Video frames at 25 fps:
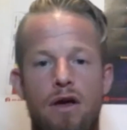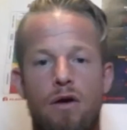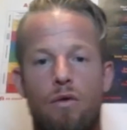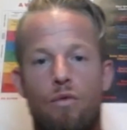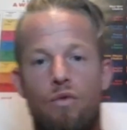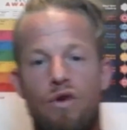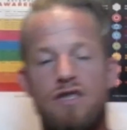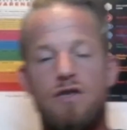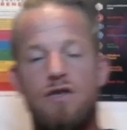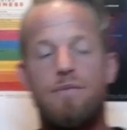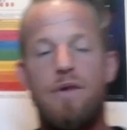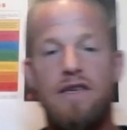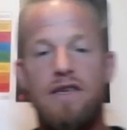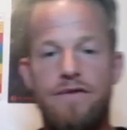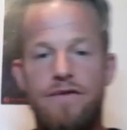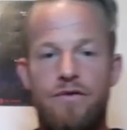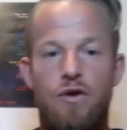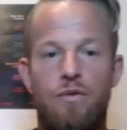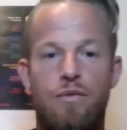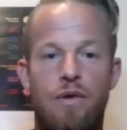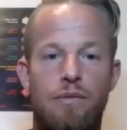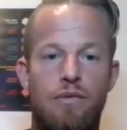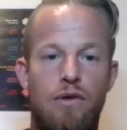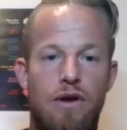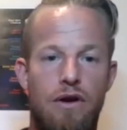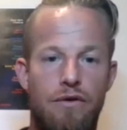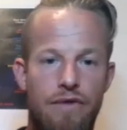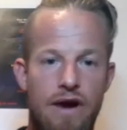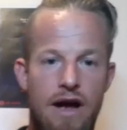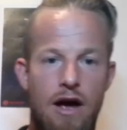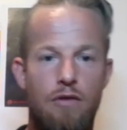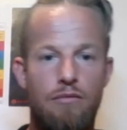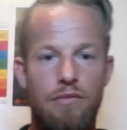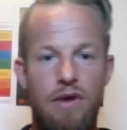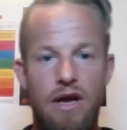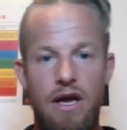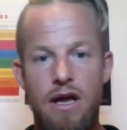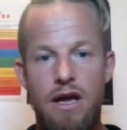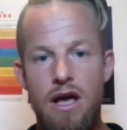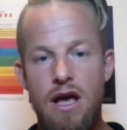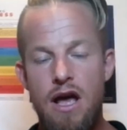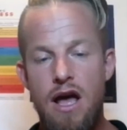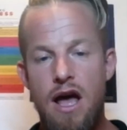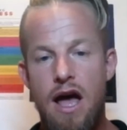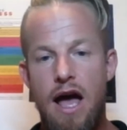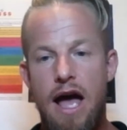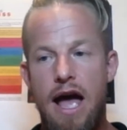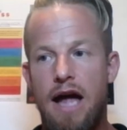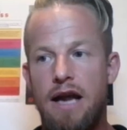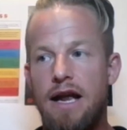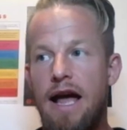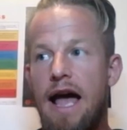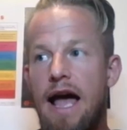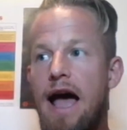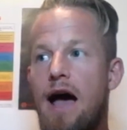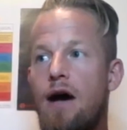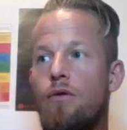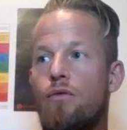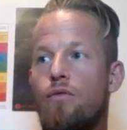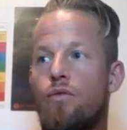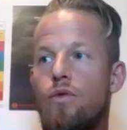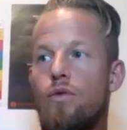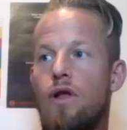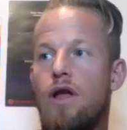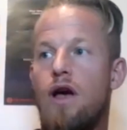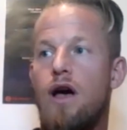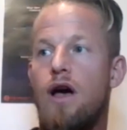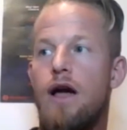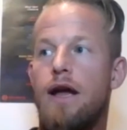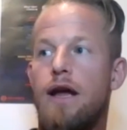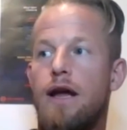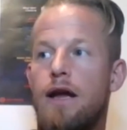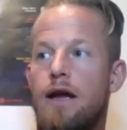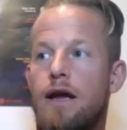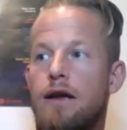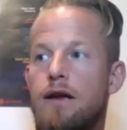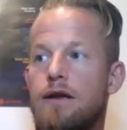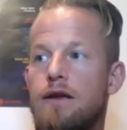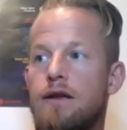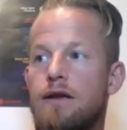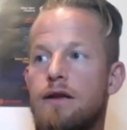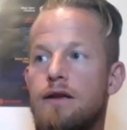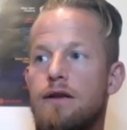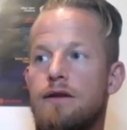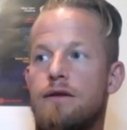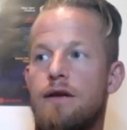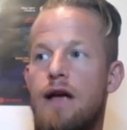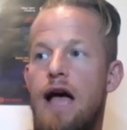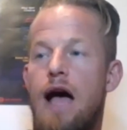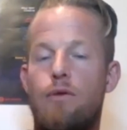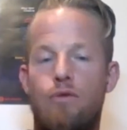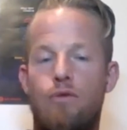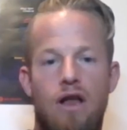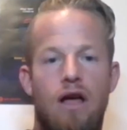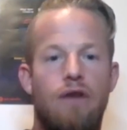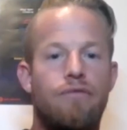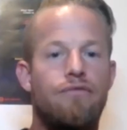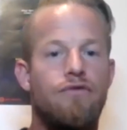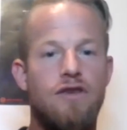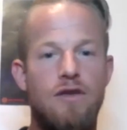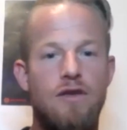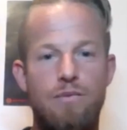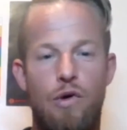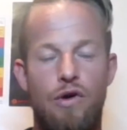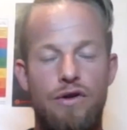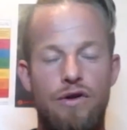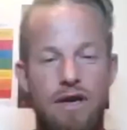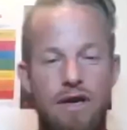what's best for the people around me, and how would love respond,